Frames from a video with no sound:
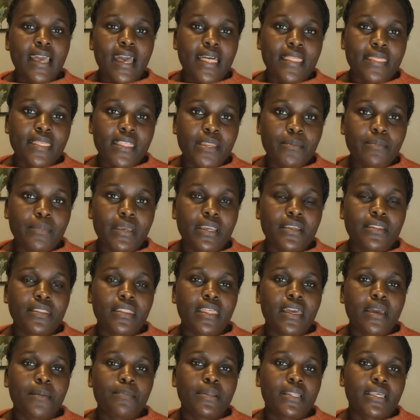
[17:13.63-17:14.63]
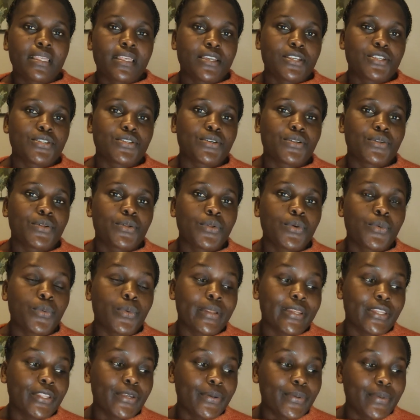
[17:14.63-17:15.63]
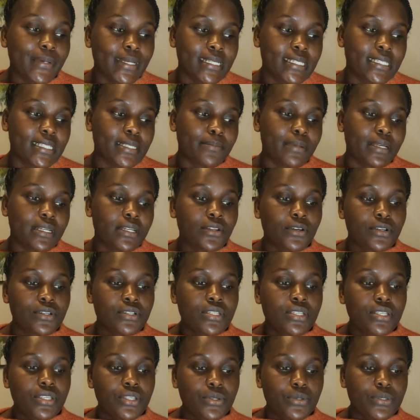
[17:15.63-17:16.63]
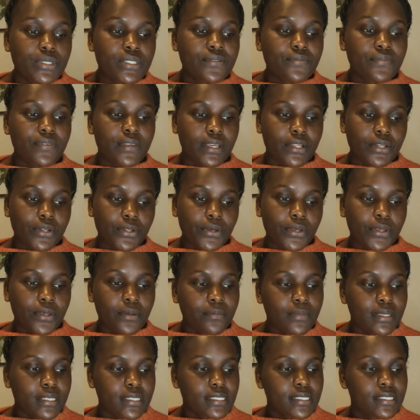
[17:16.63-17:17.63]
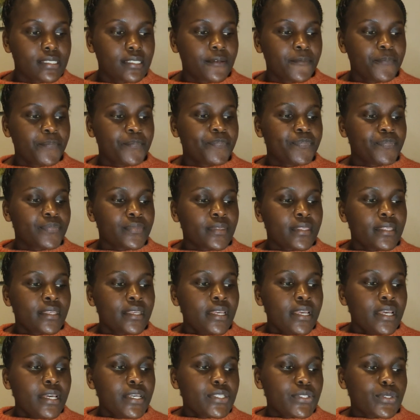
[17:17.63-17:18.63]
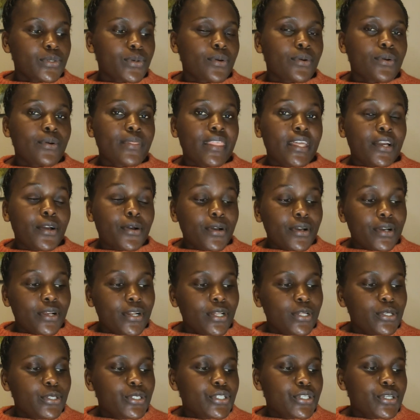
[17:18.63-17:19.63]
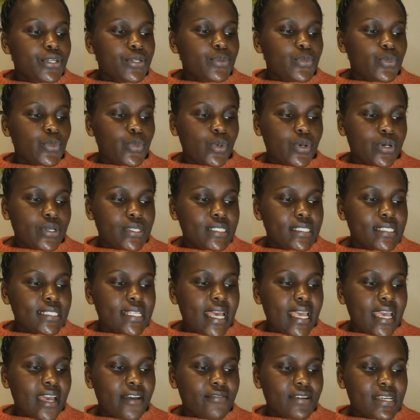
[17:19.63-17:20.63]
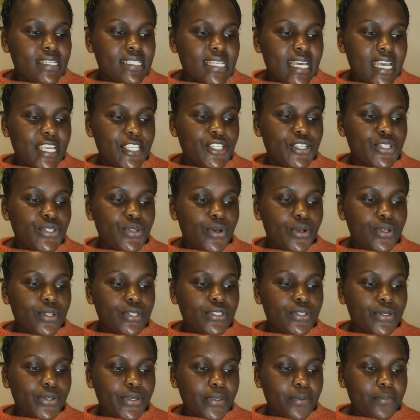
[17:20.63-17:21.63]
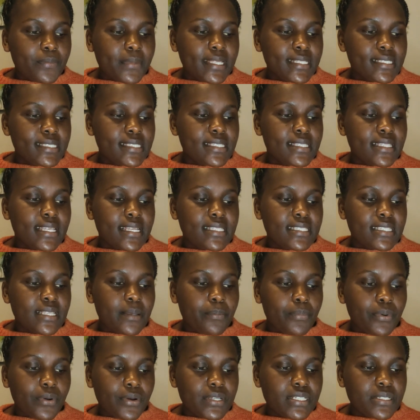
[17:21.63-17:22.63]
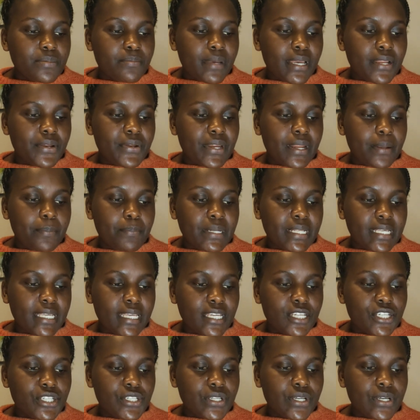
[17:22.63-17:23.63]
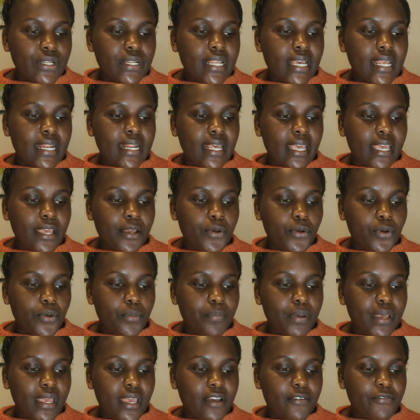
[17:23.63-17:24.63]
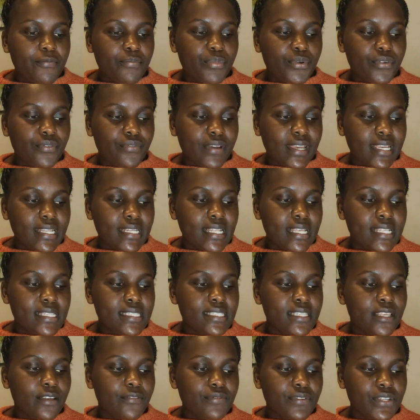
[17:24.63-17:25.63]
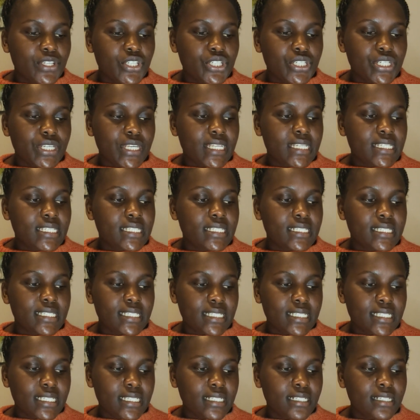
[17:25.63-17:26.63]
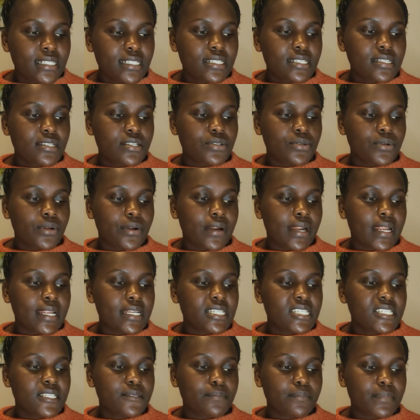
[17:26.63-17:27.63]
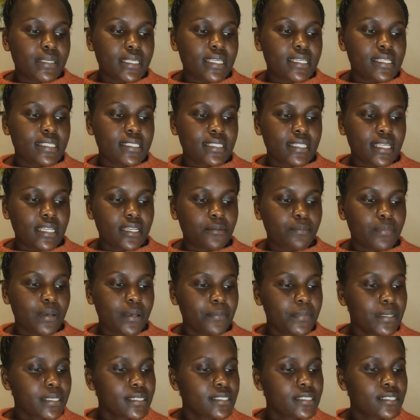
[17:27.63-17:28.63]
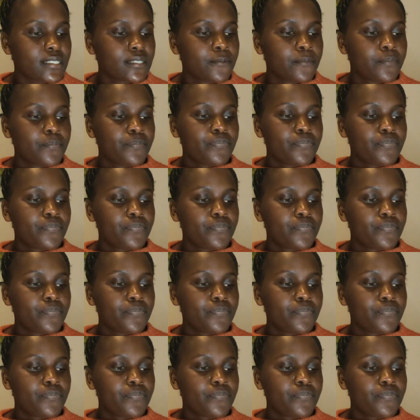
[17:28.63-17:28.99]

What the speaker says: and then make the application when you're ready, but don't use fake documents. So the conclusion was, I have attached all documents that support my reapplication, and I hope I have provided sufficient details to grant me a study permit.